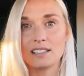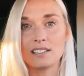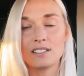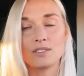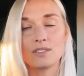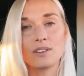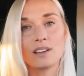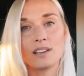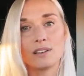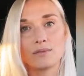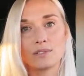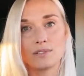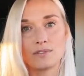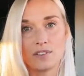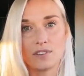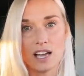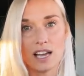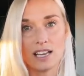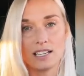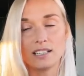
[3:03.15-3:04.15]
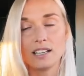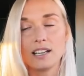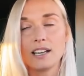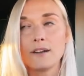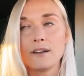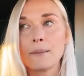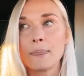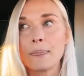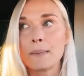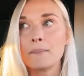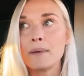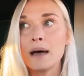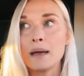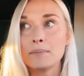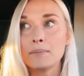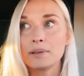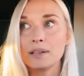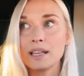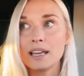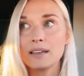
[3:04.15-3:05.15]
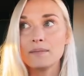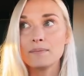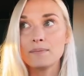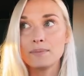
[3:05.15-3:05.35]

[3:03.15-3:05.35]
into it and it was fine. My plan